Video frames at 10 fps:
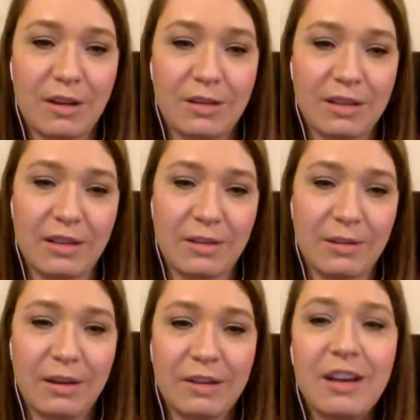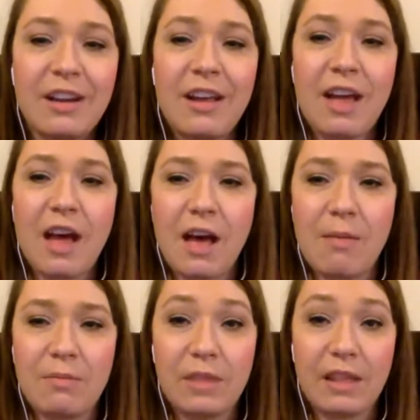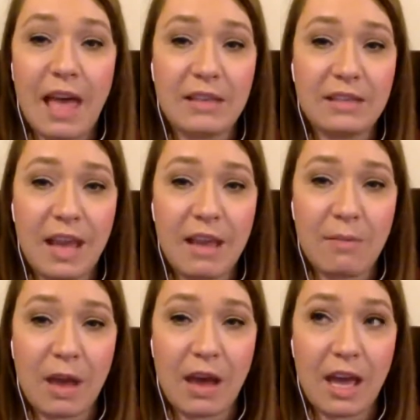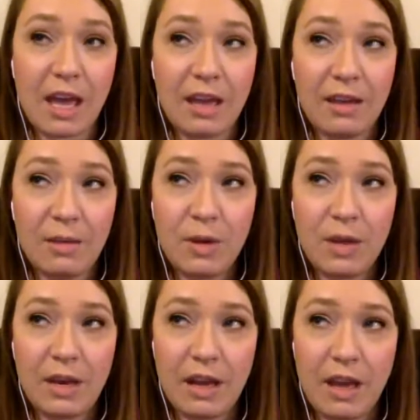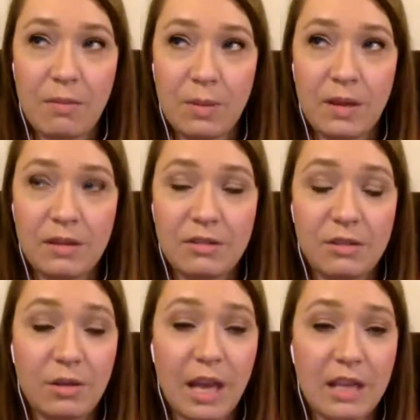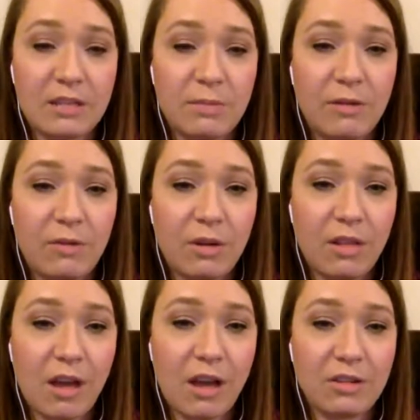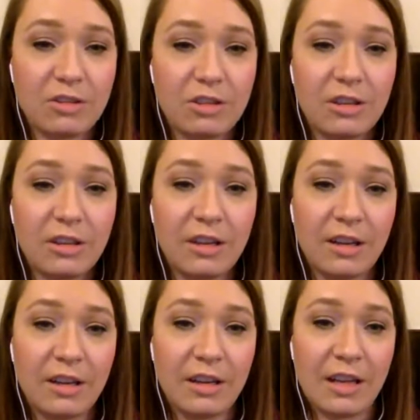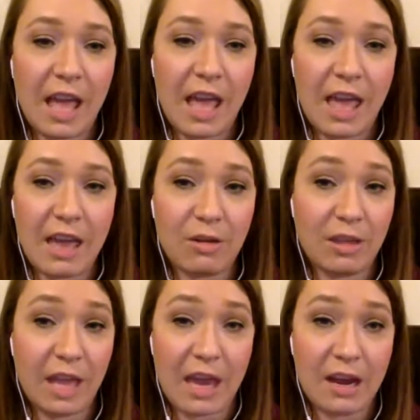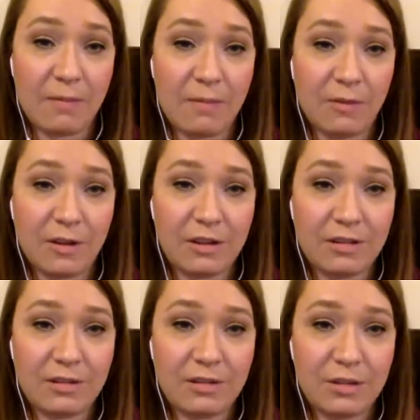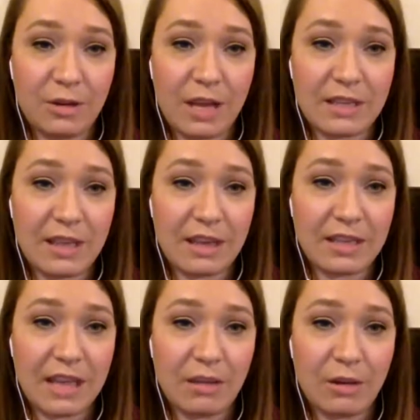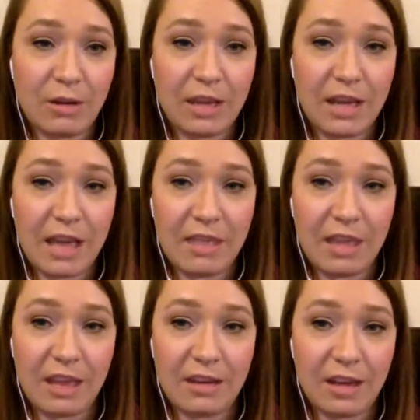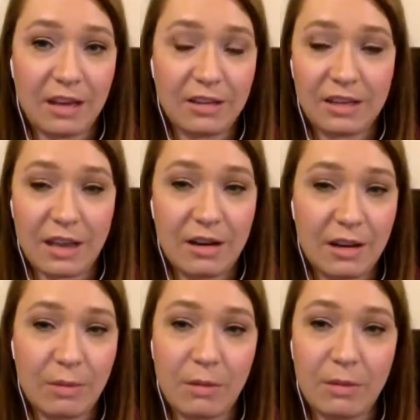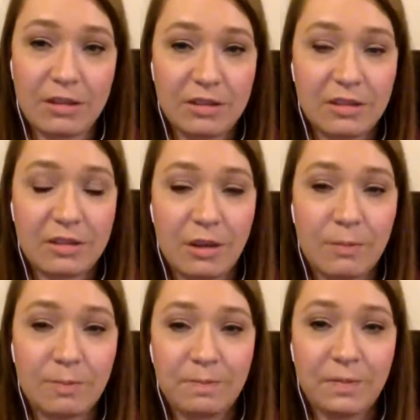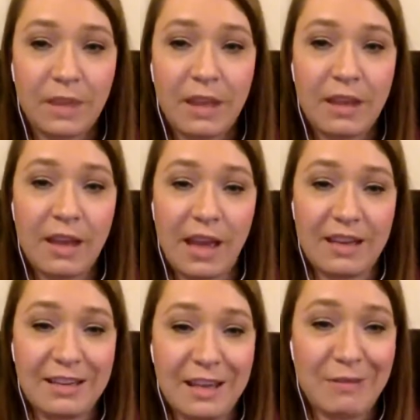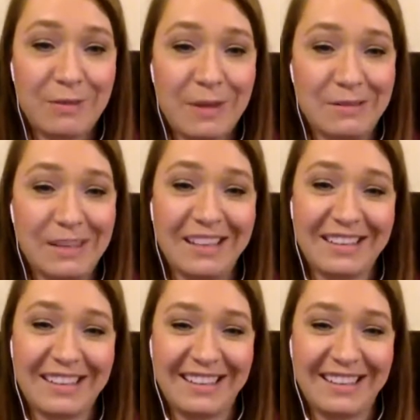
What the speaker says: So I was like, whatever. The last time I put it up 2 days before launch and only had it up for 2 days that they could download it. And then I took it down and I published. So I didn't have to wait 2 weeks.